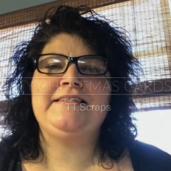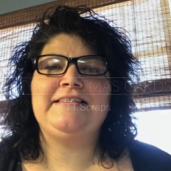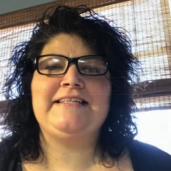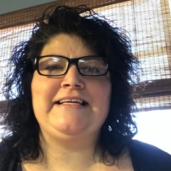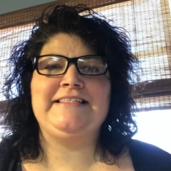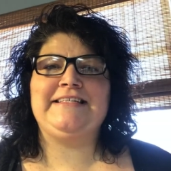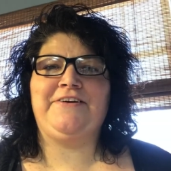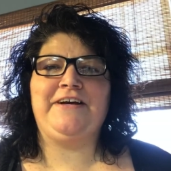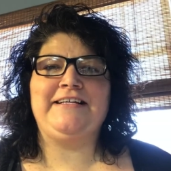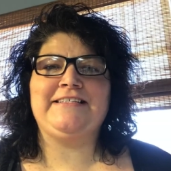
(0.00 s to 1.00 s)
is a
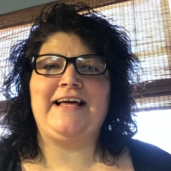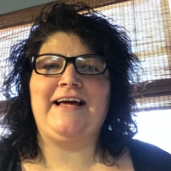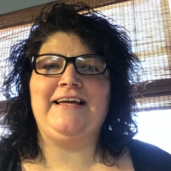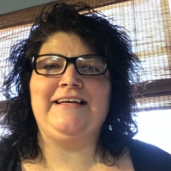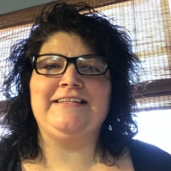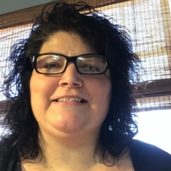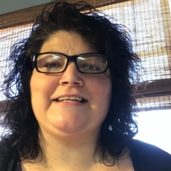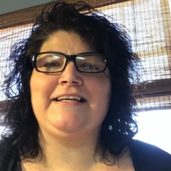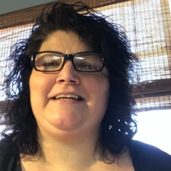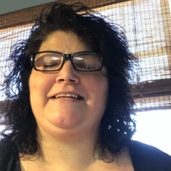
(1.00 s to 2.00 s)
series that is
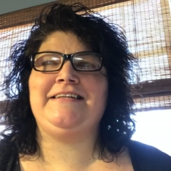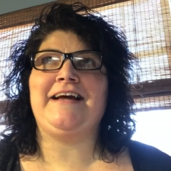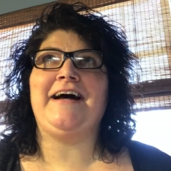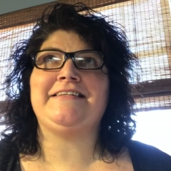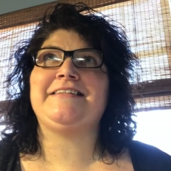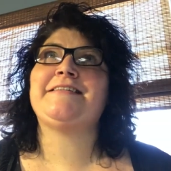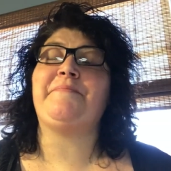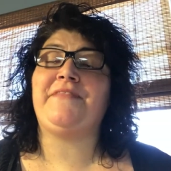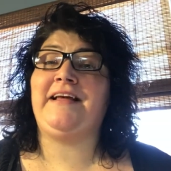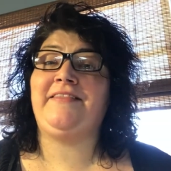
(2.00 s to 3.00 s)
not
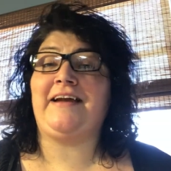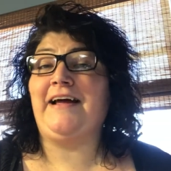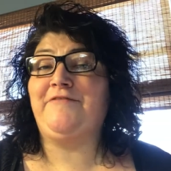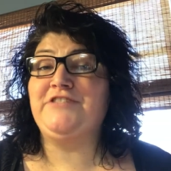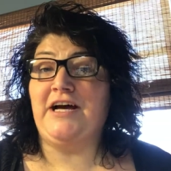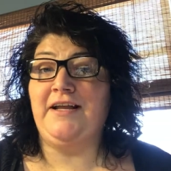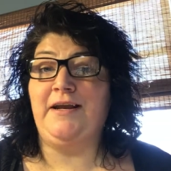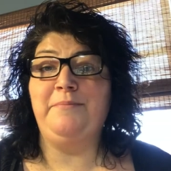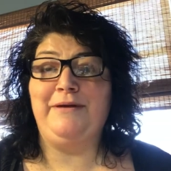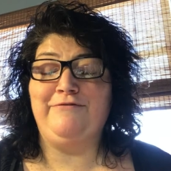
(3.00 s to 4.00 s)
something that I have done
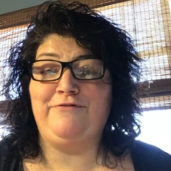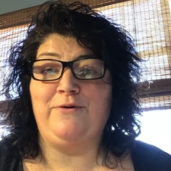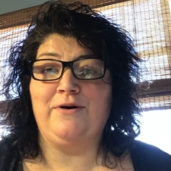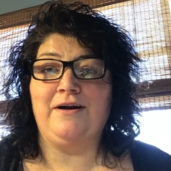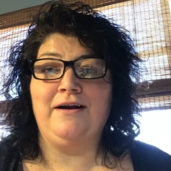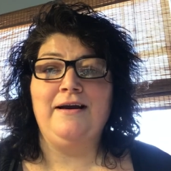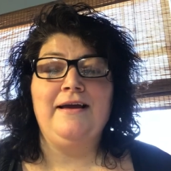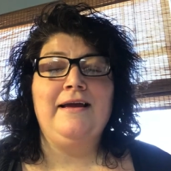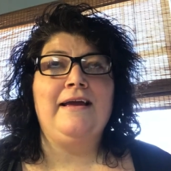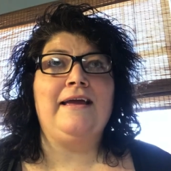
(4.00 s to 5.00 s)
before,
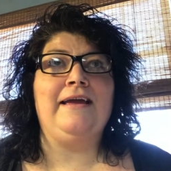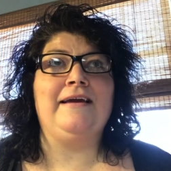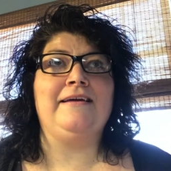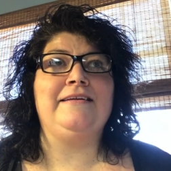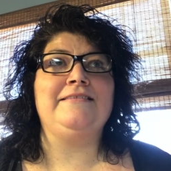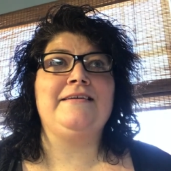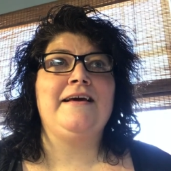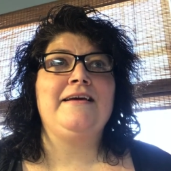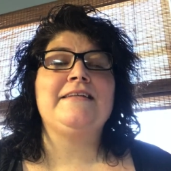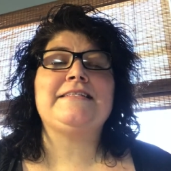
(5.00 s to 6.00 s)
and
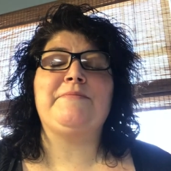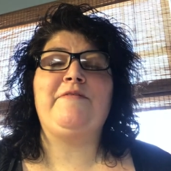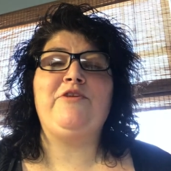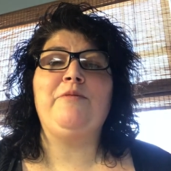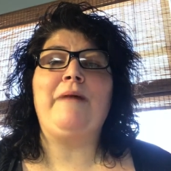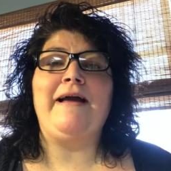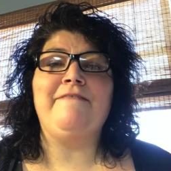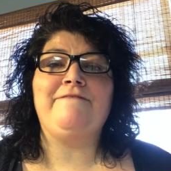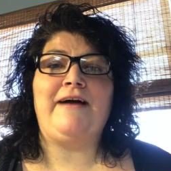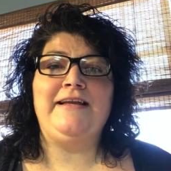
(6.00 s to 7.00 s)
some of you might
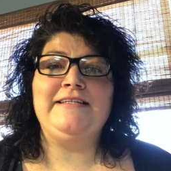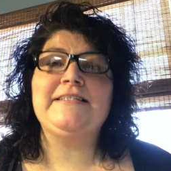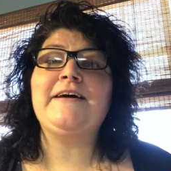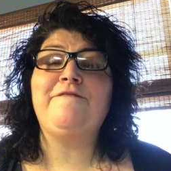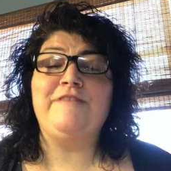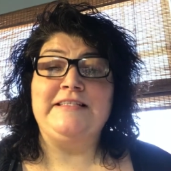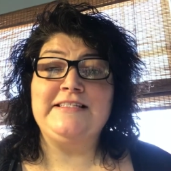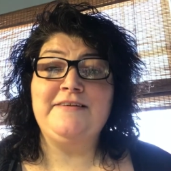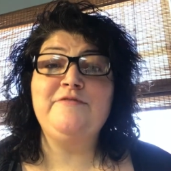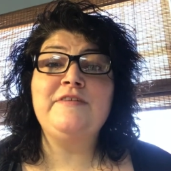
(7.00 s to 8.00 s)
find it
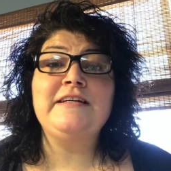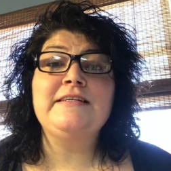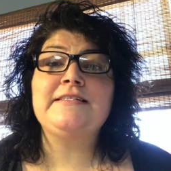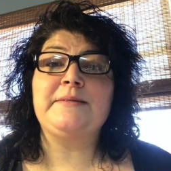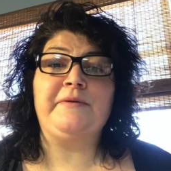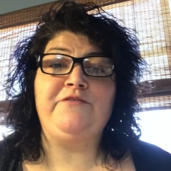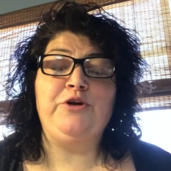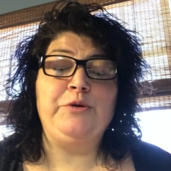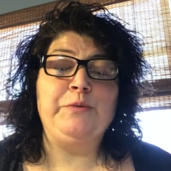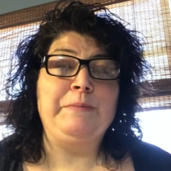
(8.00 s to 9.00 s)
offensive, some of
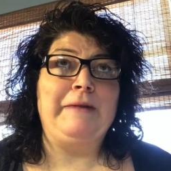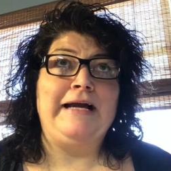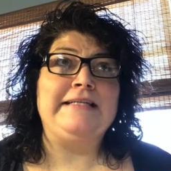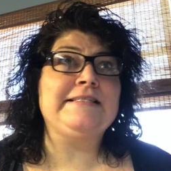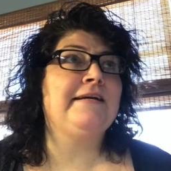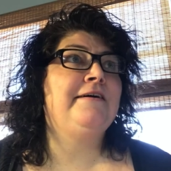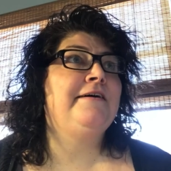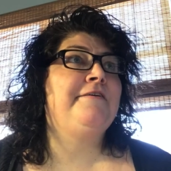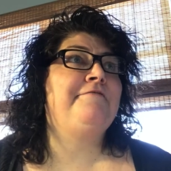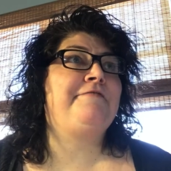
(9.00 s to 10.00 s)
you might
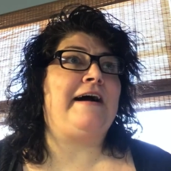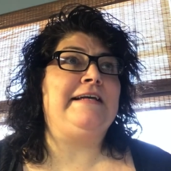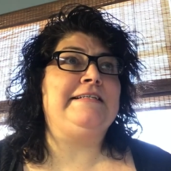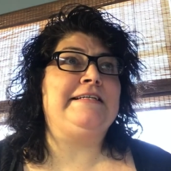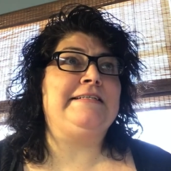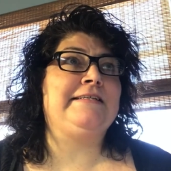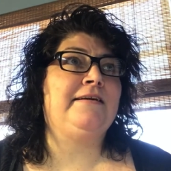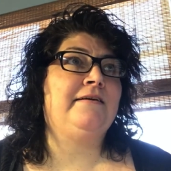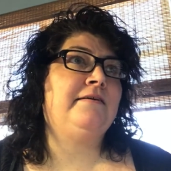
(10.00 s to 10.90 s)
find it